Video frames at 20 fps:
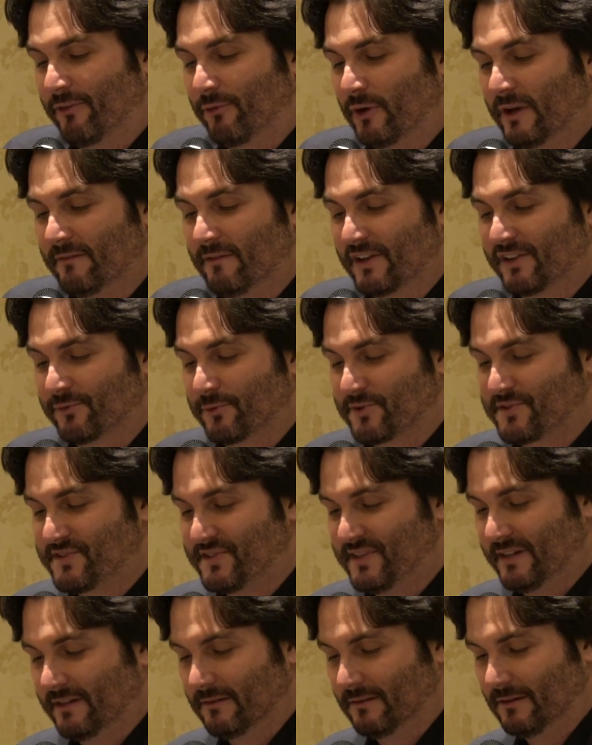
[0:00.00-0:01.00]
The three of us were
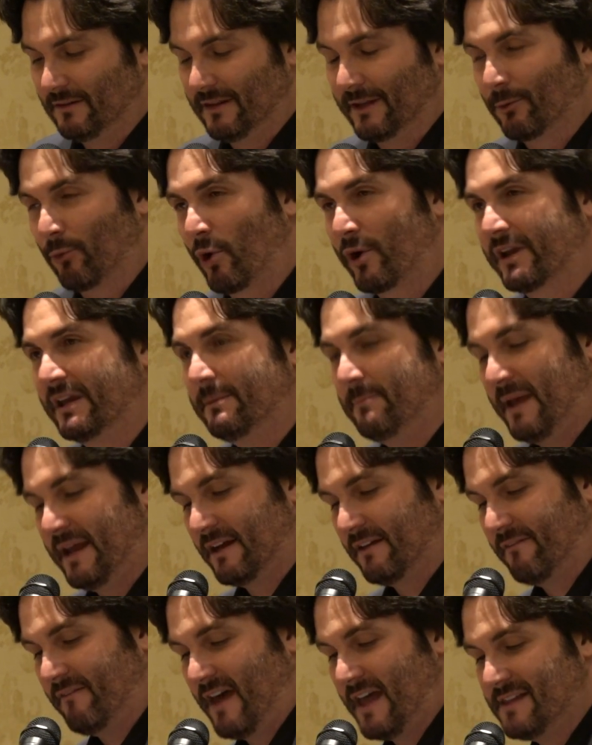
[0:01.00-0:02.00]
single and working main
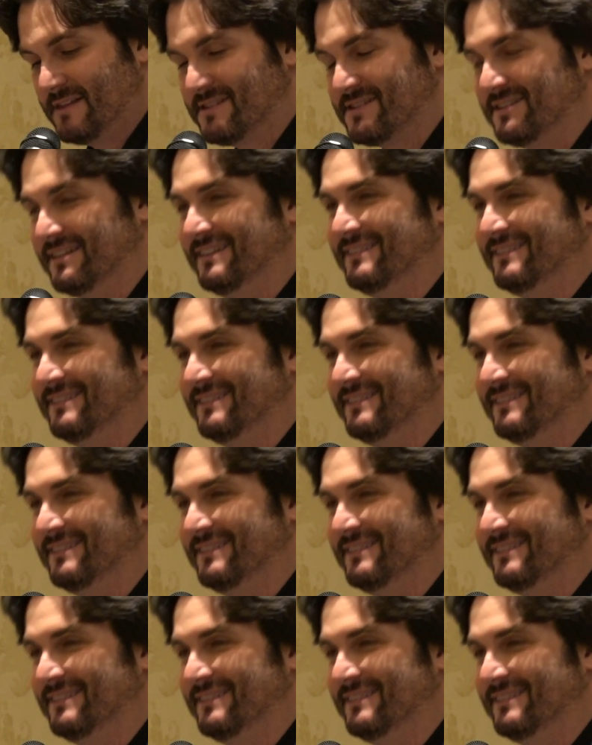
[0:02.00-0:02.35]
events